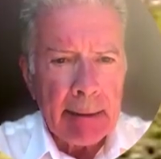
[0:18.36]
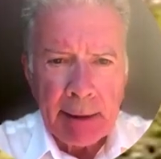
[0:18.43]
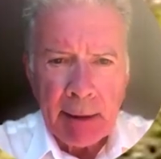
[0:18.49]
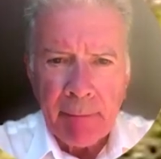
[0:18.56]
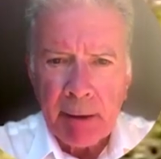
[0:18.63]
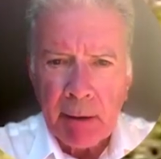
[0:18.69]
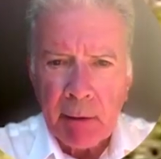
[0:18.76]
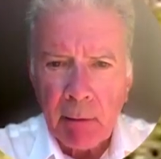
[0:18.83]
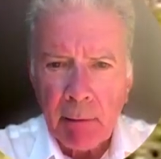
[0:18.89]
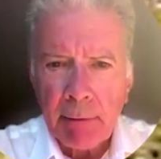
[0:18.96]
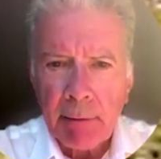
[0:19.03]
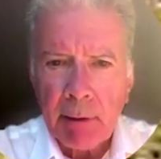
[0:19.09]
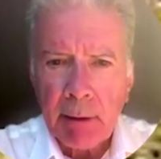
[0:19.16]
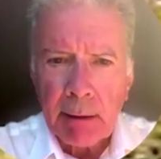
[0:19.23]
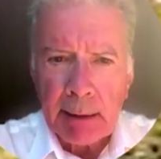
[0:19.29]
difficult
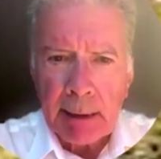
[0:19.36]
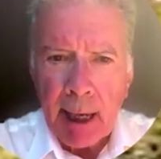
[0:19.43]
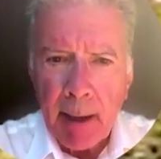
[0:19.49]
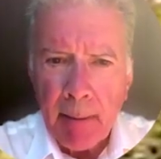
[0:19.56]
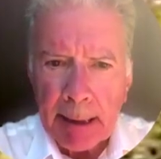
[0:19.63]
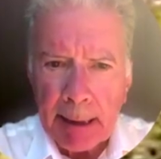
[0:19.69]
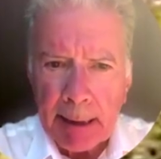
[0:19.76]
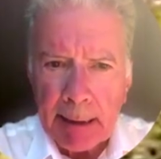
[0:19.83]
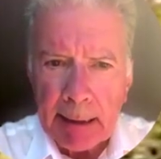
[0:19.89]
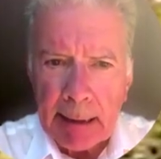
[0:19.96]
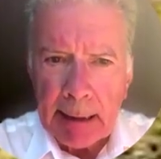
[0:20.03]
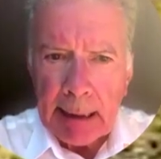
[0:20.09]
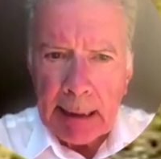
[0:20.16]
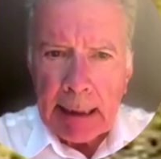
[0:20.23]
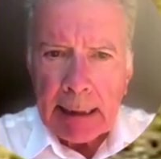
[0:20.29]
topic,
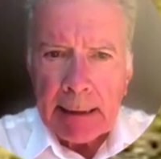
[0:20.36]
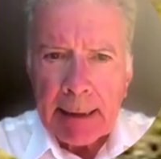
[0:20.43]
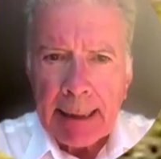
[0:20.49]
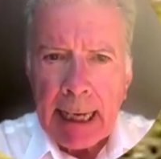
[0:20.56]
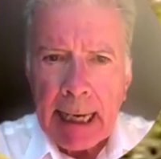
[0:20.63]
the